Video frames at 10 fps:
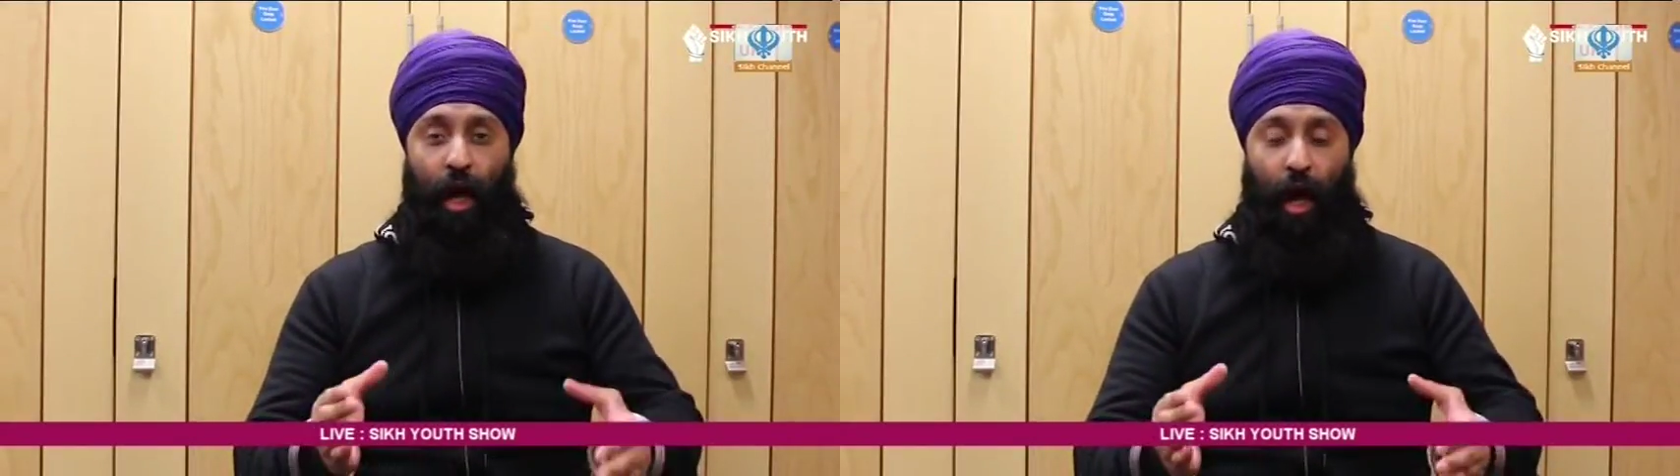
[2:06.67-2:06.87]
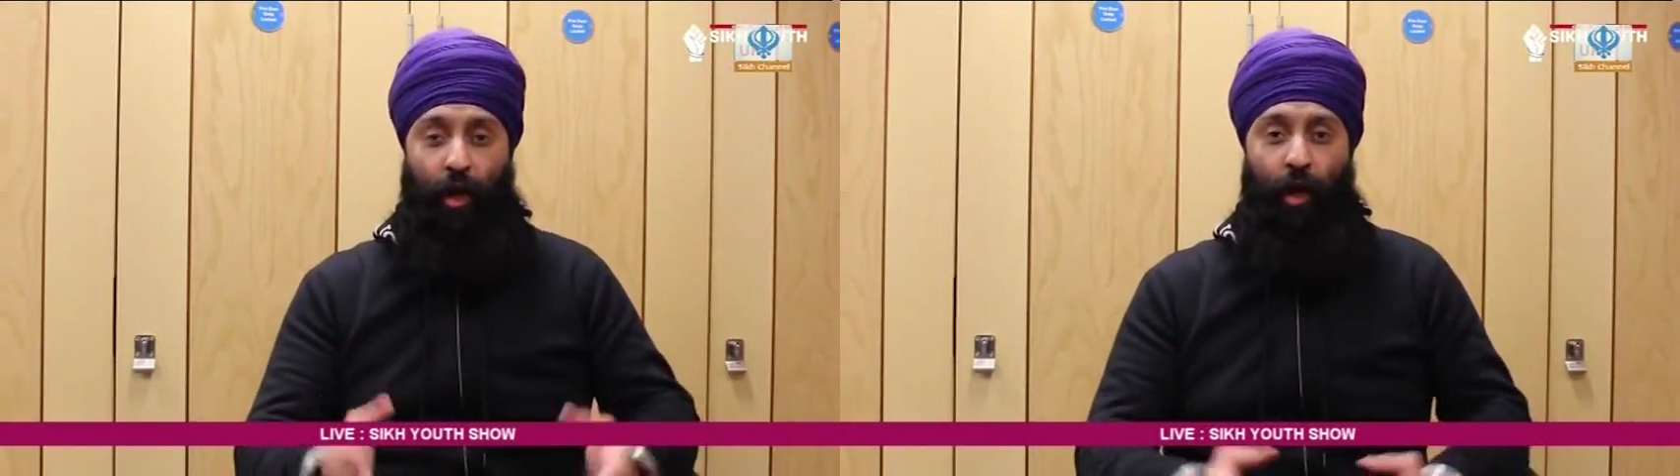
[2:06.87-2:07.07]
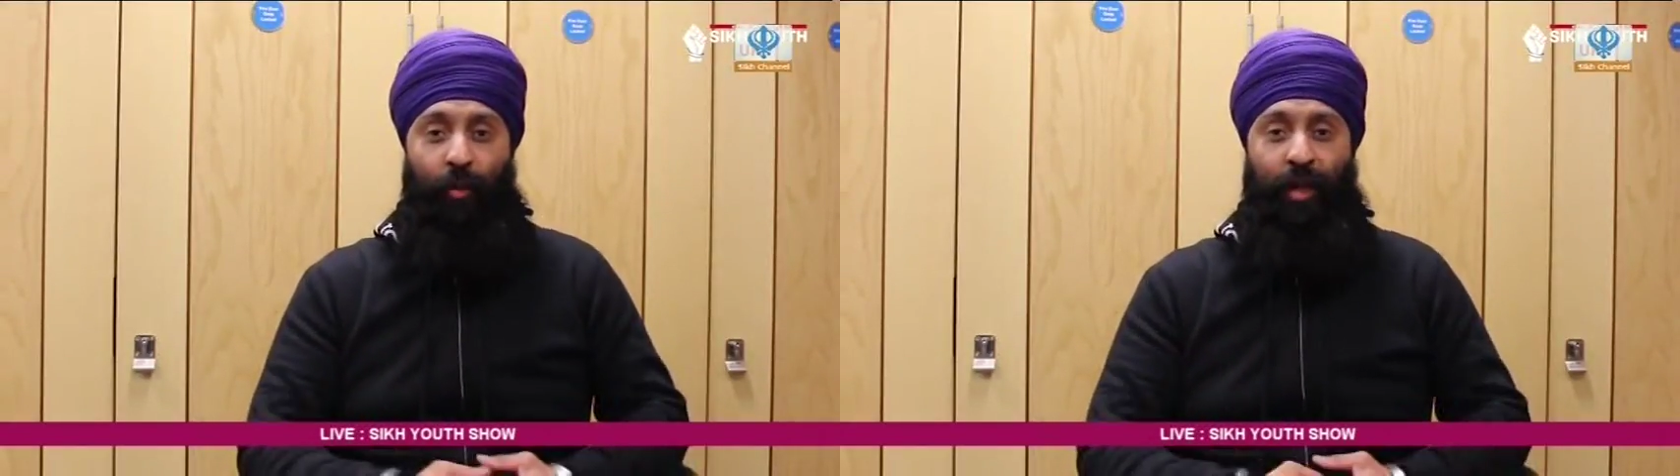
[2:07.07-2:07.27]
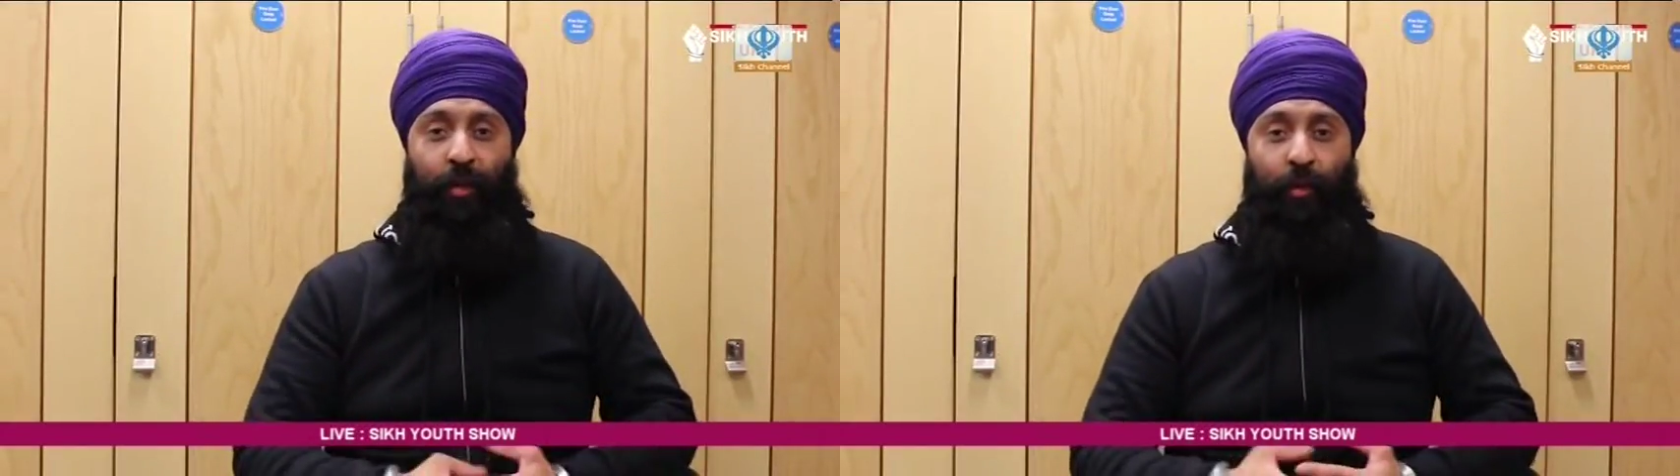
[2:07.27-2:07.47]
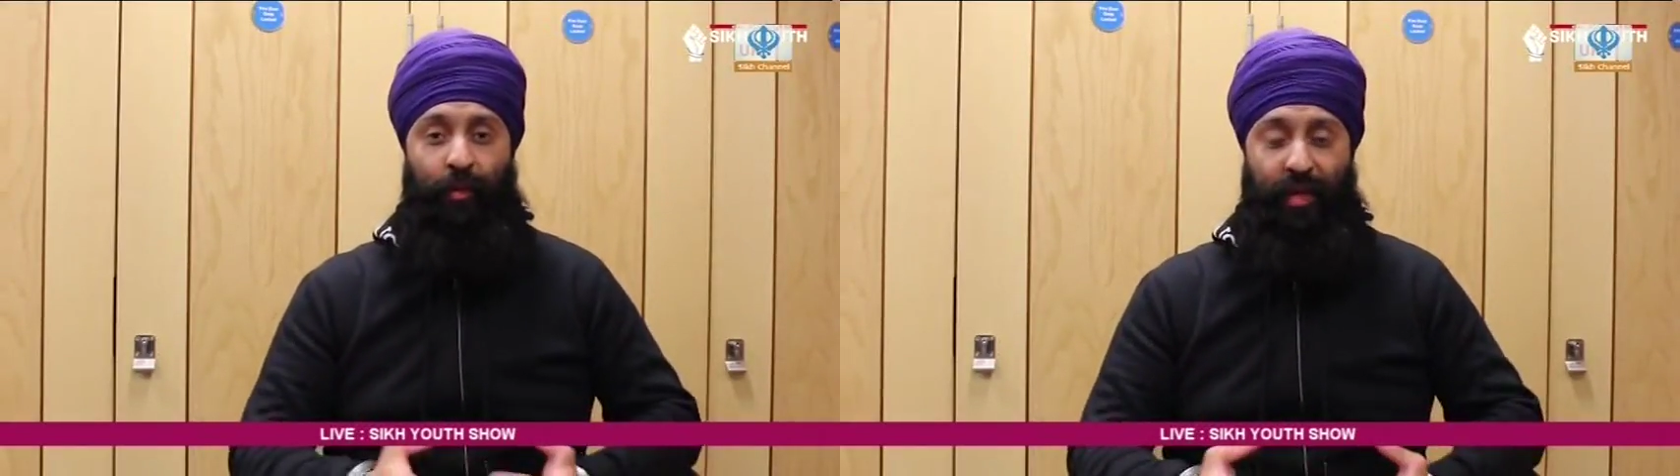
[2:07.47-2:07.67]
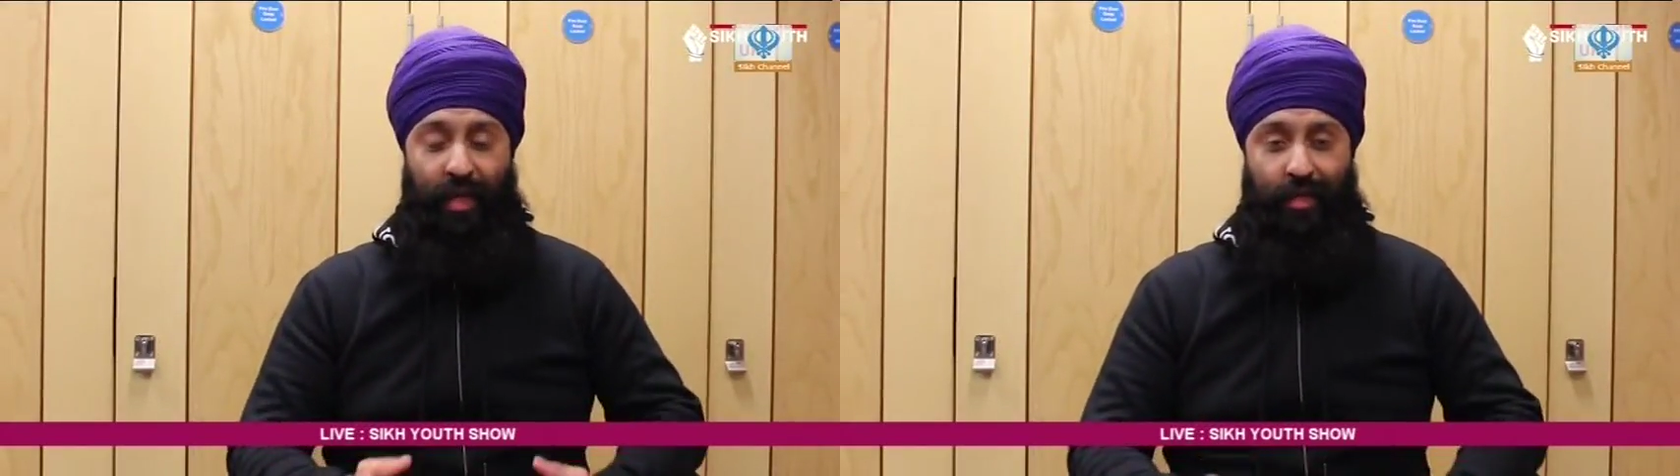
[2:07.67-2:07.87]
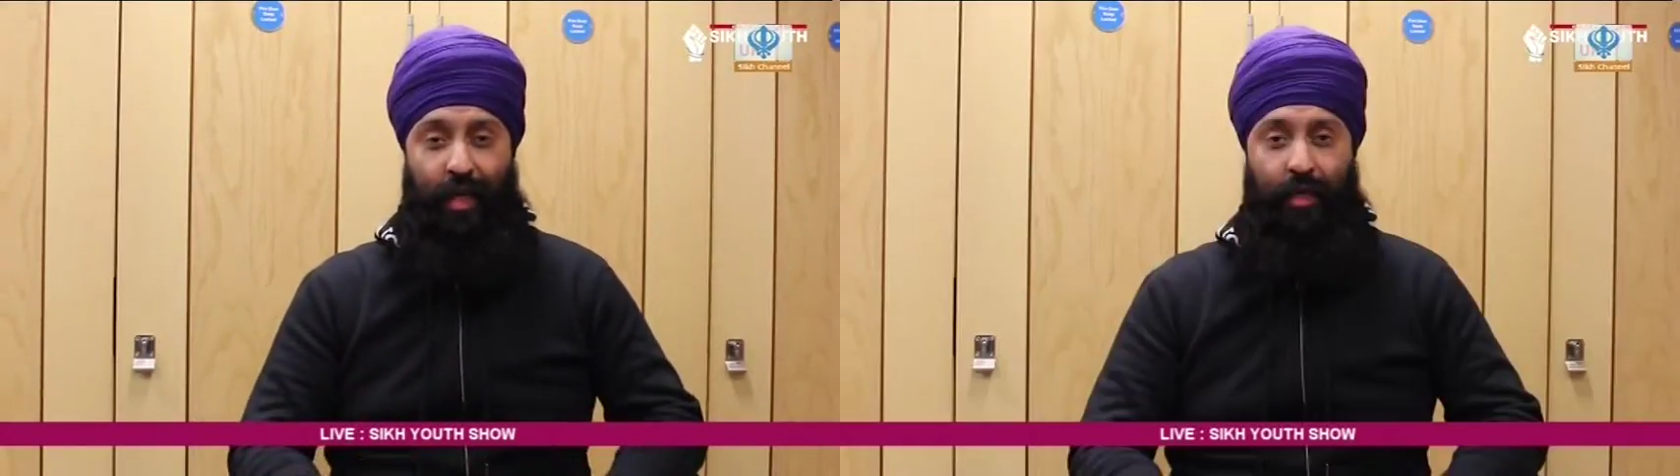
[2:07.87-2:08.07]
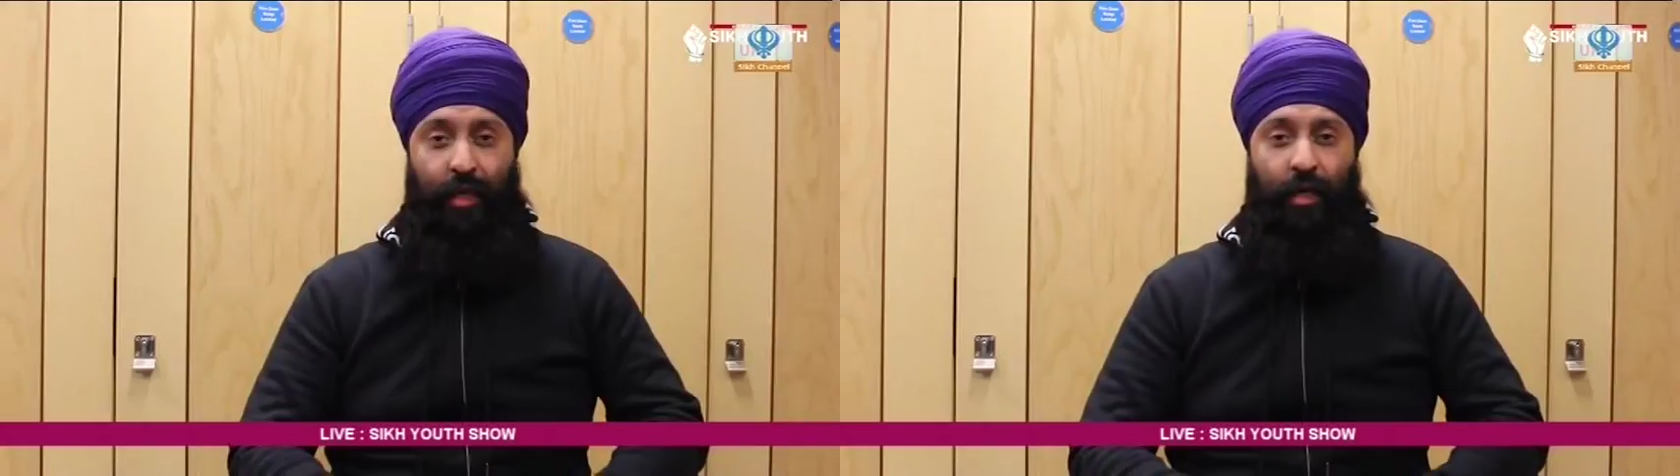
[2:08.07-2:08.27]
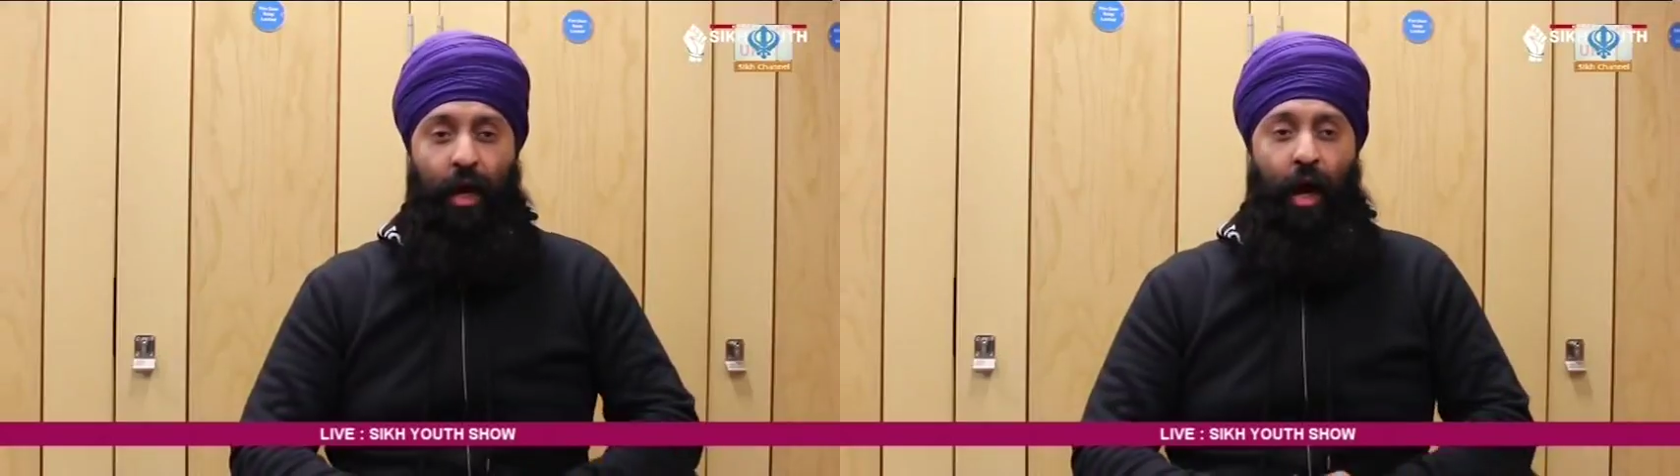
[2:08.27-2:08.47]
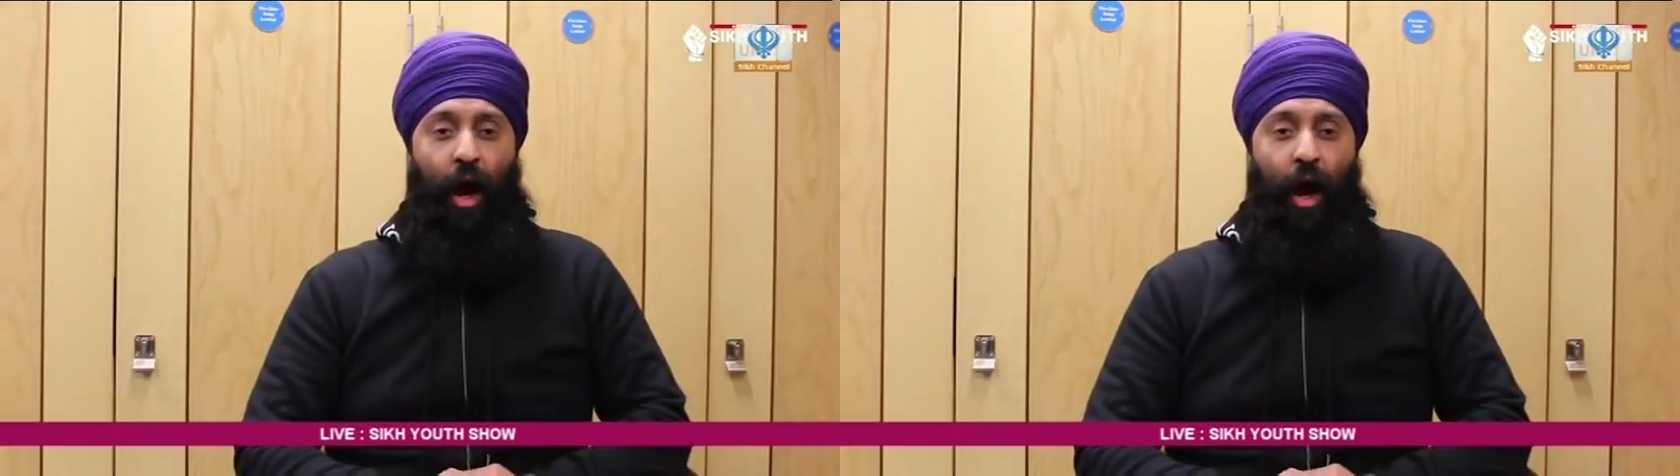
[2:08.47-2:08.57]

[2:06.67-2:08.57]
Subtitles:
a lot of people will be attending.